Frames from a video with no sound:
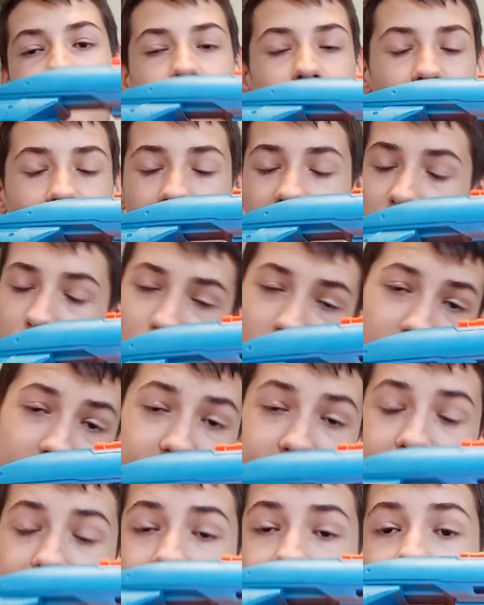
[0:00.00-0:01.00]
but
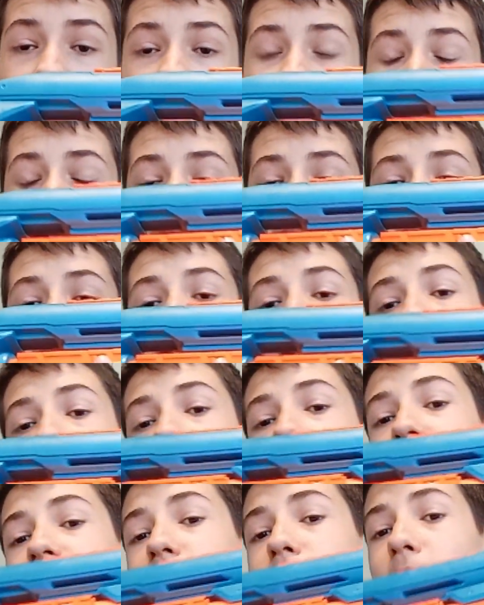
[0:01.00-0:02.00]
anyways, so
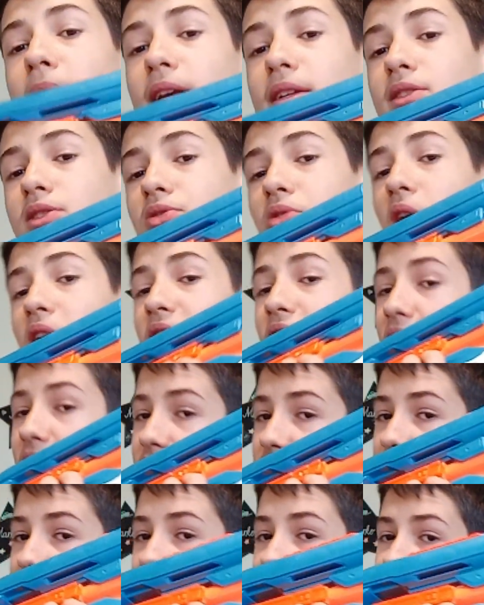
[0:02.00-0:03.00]
this blaster I
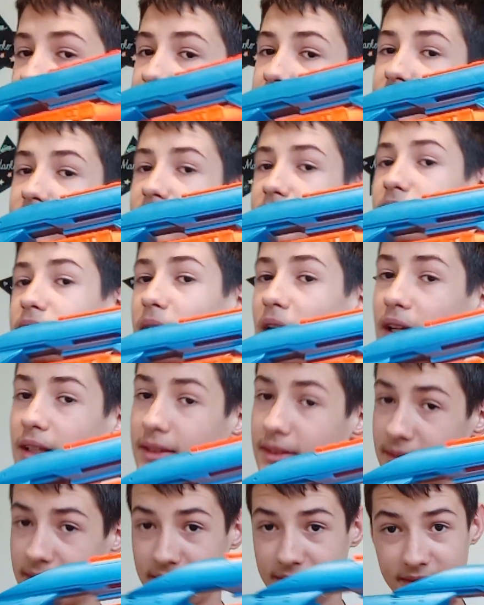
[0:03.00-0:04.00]
like it,
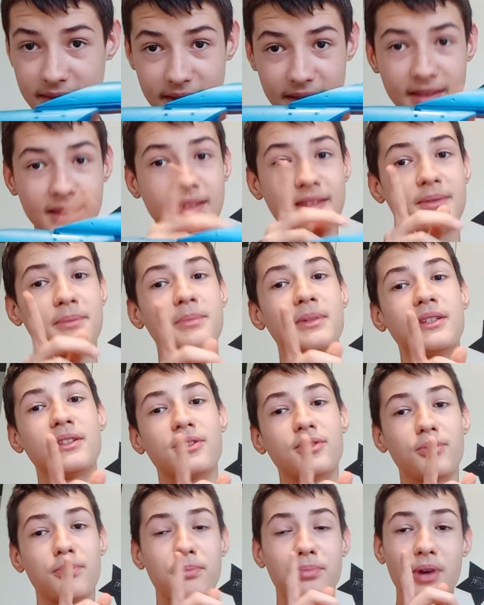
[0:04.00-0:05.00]
but it's a bit
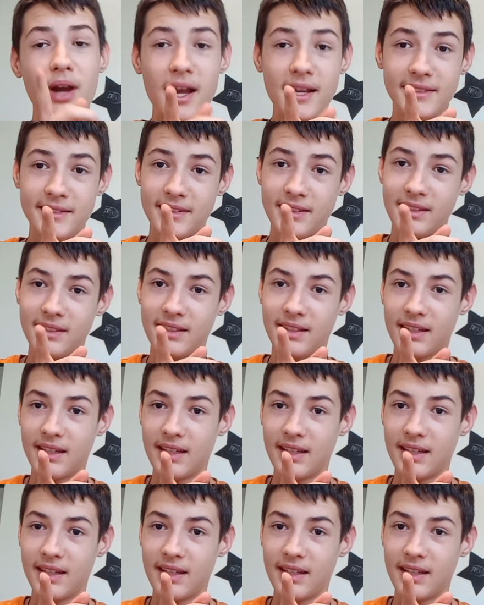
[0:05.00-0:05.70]
surprising.